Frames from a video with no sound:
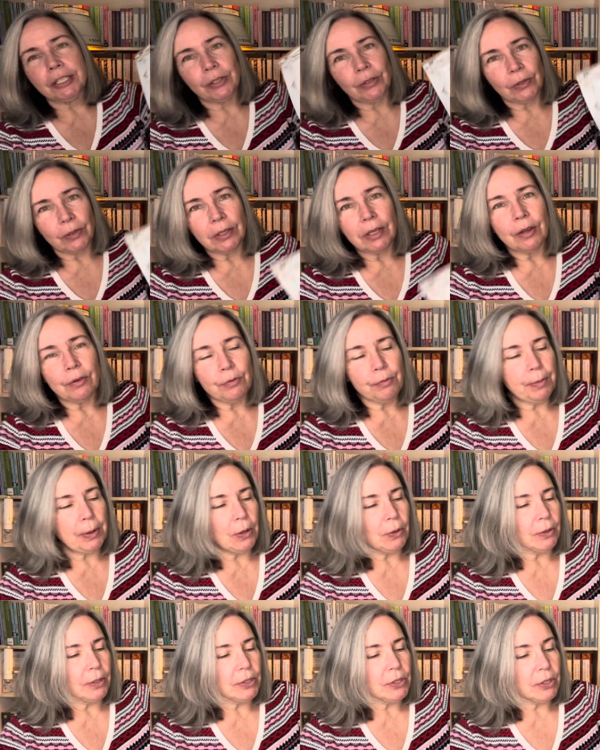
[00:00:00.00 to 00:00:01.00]
do love
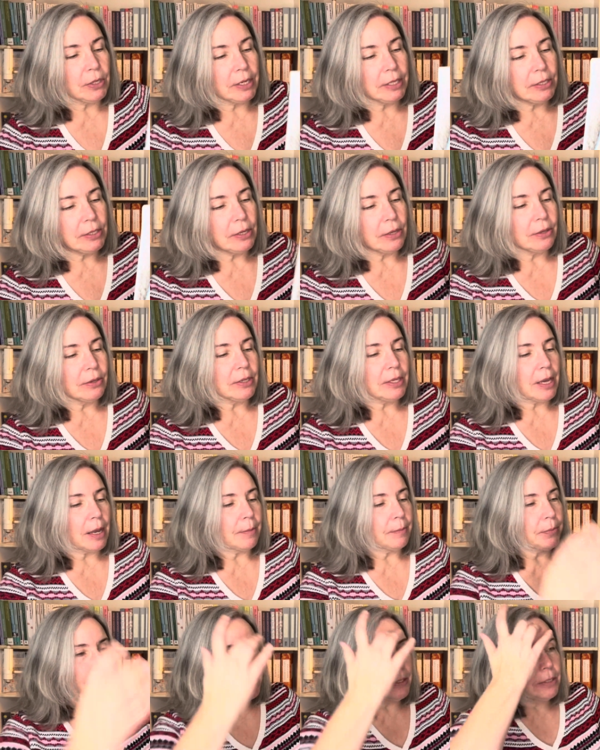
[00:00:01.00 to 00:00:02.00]
poetry. So, yeah,
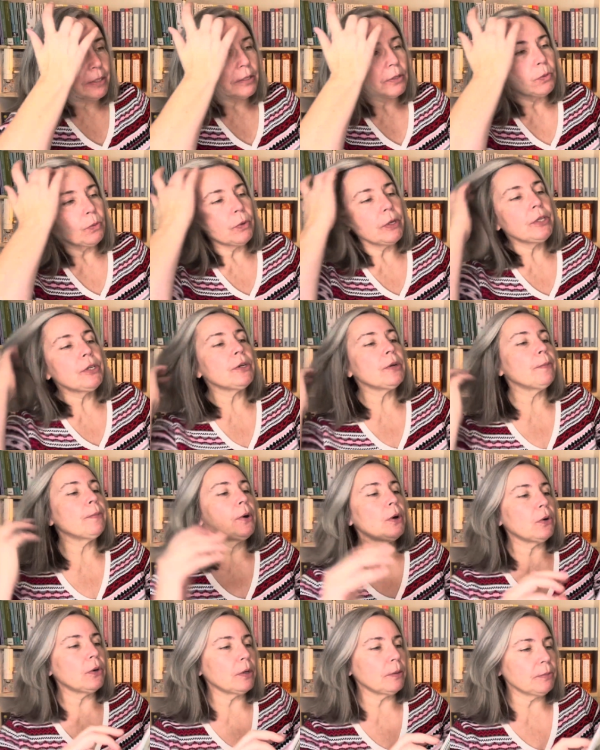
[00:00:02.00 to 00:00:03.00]
this is Winter
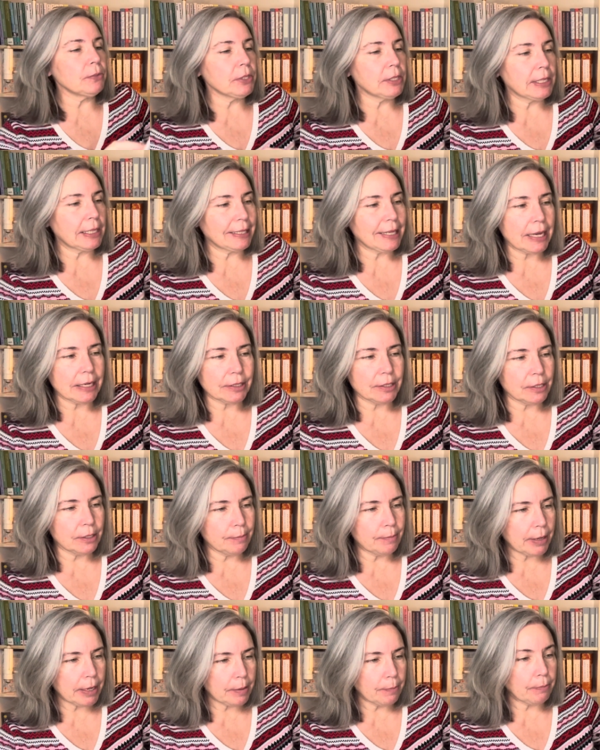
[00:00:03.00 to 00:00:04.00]
Poems selected
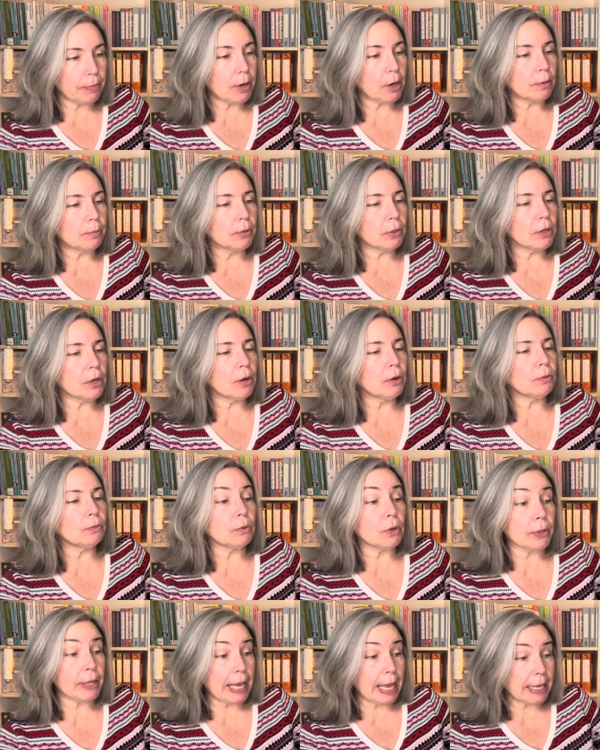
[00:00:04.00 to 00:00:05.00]
by Barbara
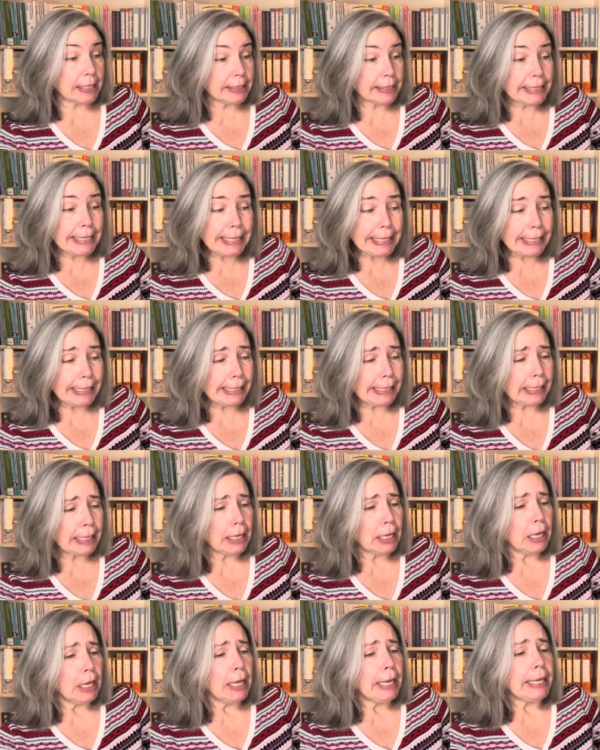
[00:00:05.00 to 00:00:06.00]
Rogasky,
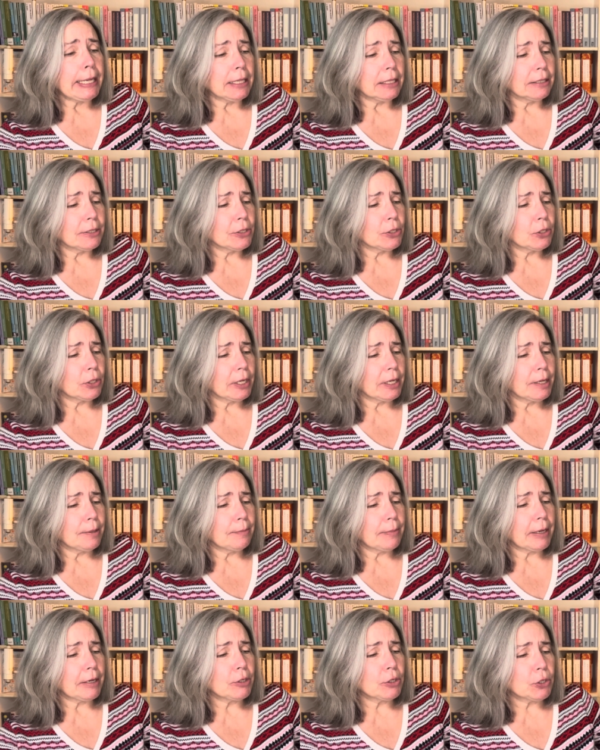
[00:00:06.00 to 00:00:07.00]
illustrated
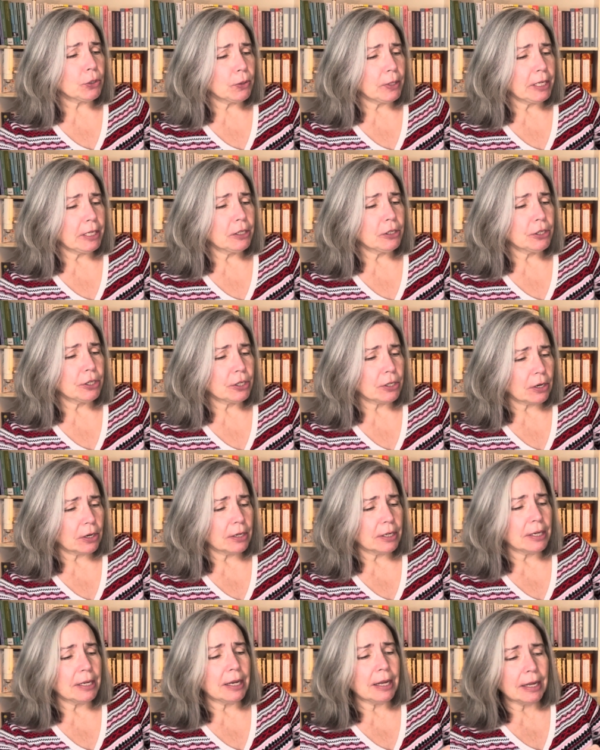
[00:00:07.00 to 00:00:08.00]
by Trina
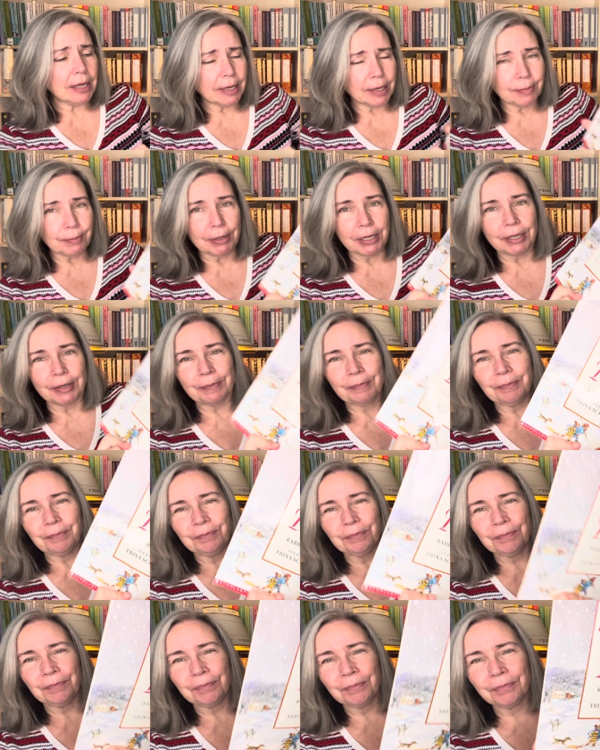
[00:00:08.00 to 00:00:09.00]
Schart Hyman.
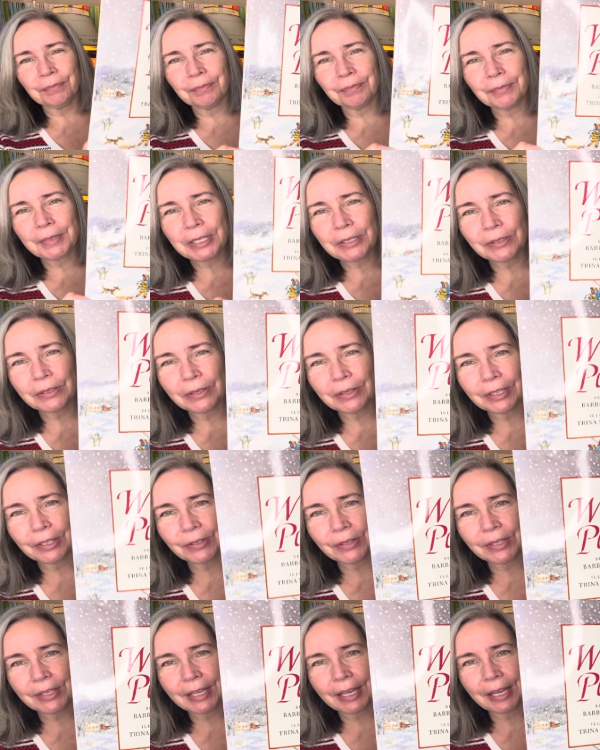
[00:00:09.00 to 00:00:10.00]
So,
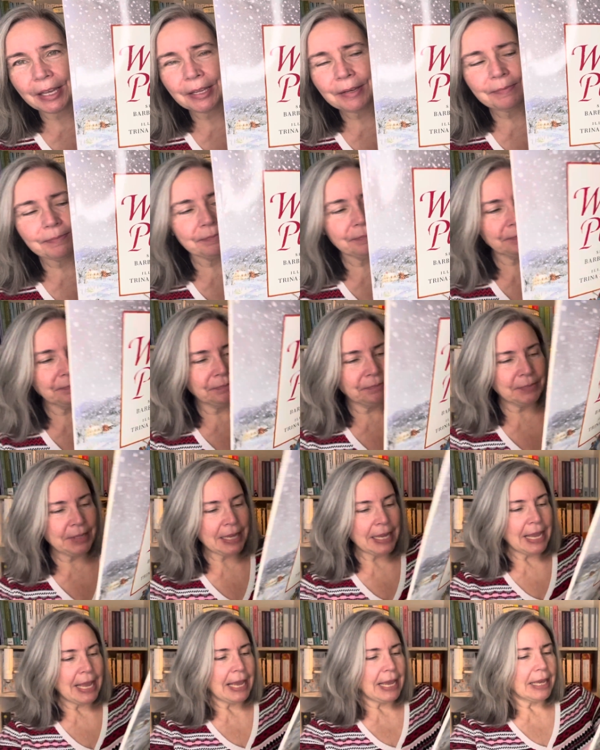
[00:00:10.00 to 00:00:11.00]
there's that.
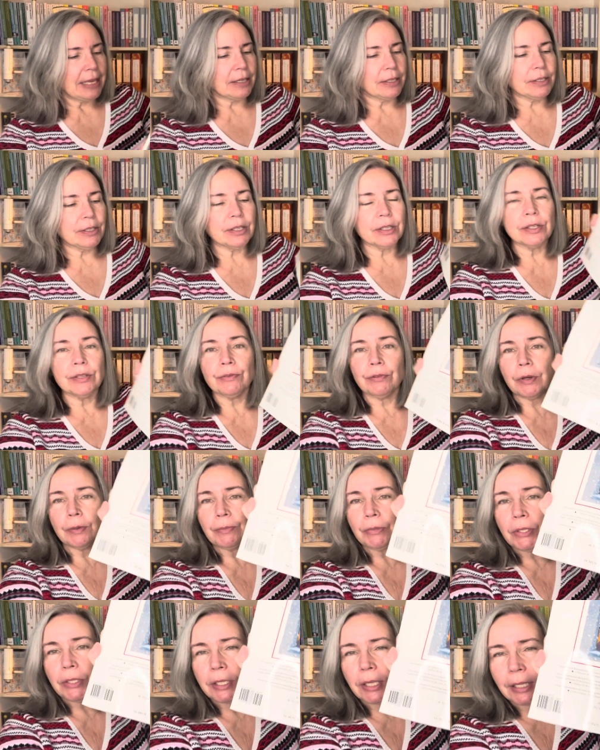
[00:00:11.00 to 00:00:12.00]
And this is from
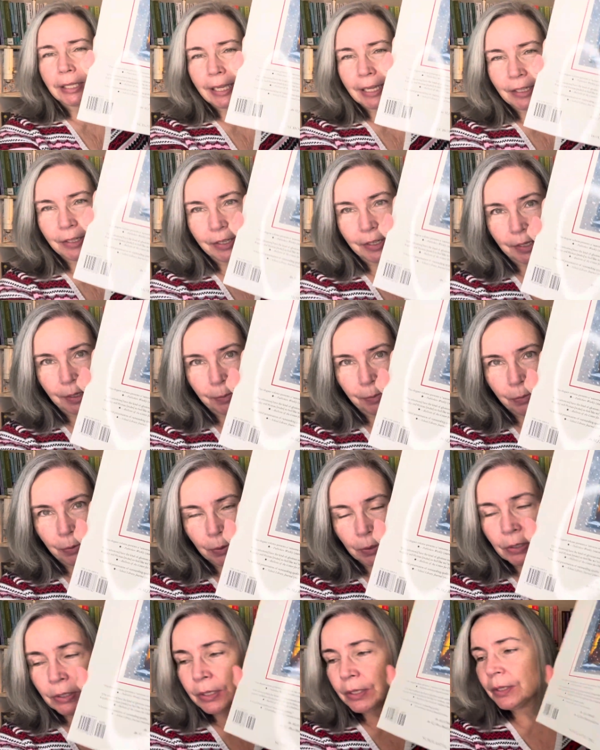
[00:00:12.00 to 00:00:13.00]
Scholastic
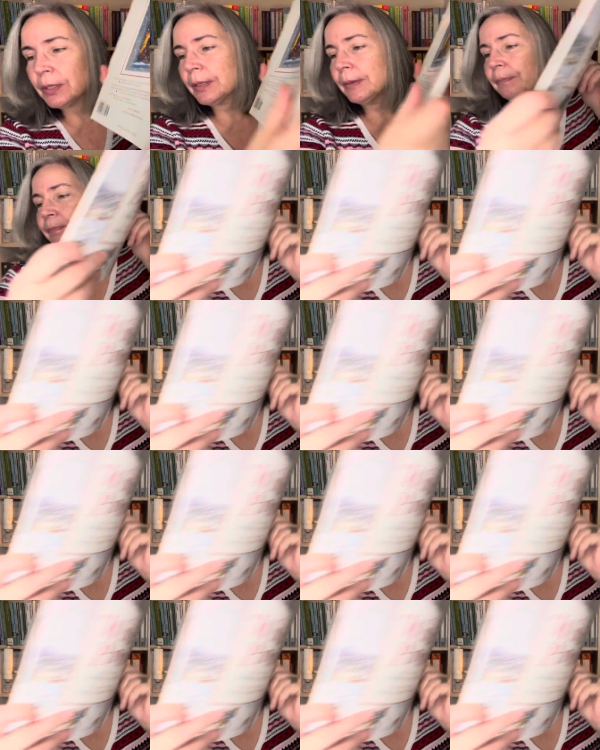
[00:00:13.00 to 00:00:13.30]
Books.